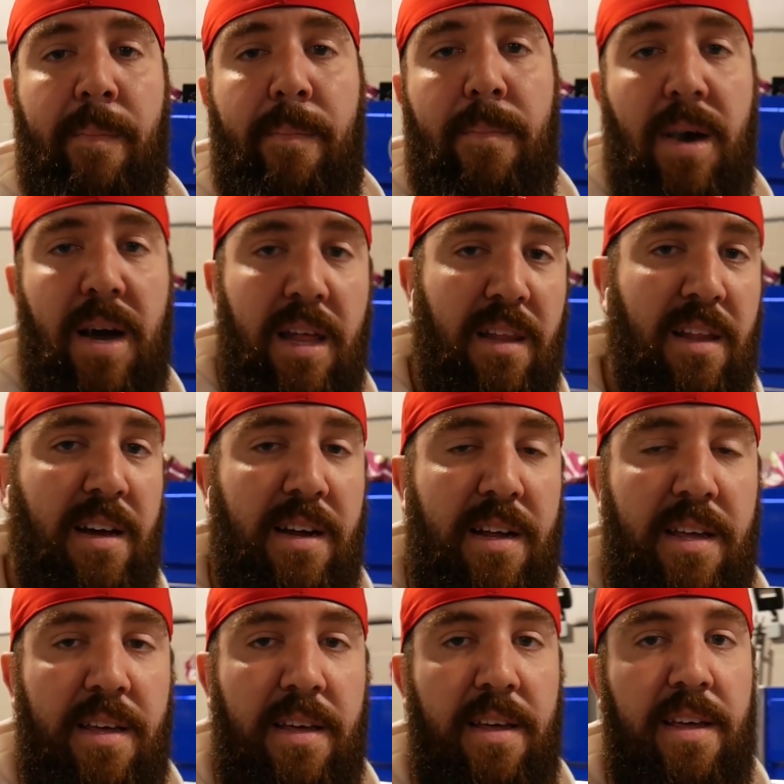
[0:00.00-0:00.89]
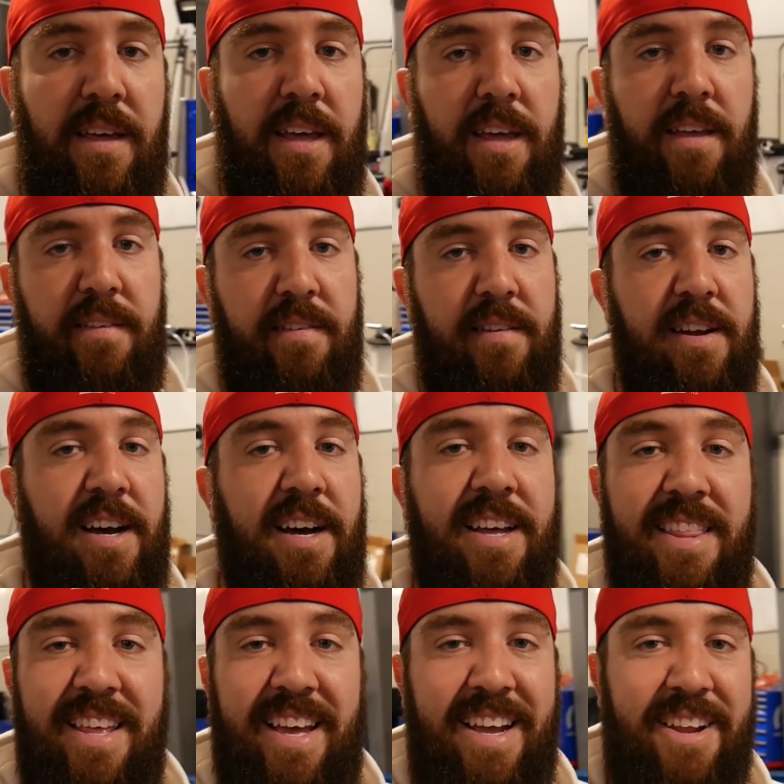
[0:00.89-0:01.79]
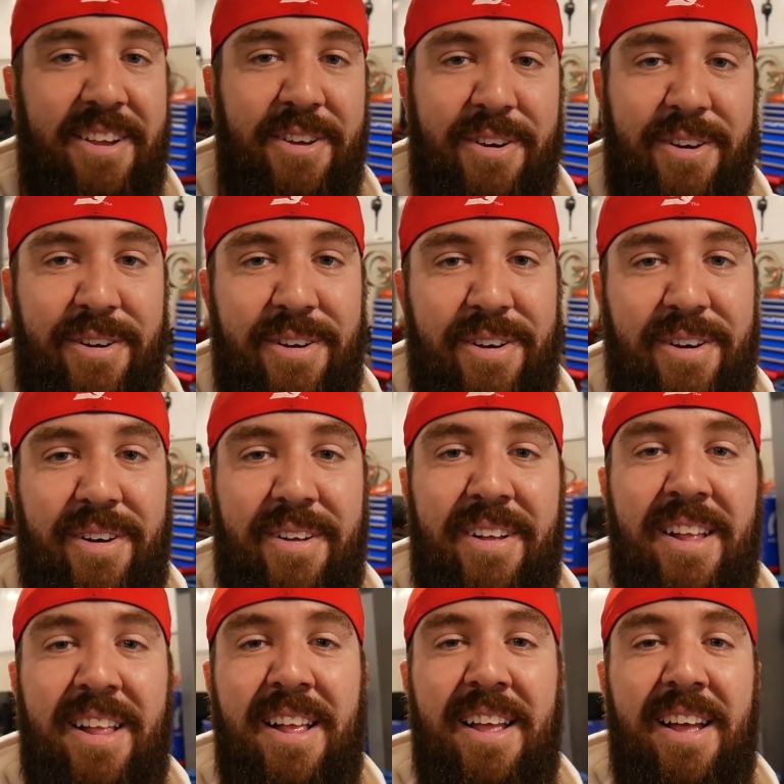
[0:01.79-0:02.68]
My luck is not that good at all.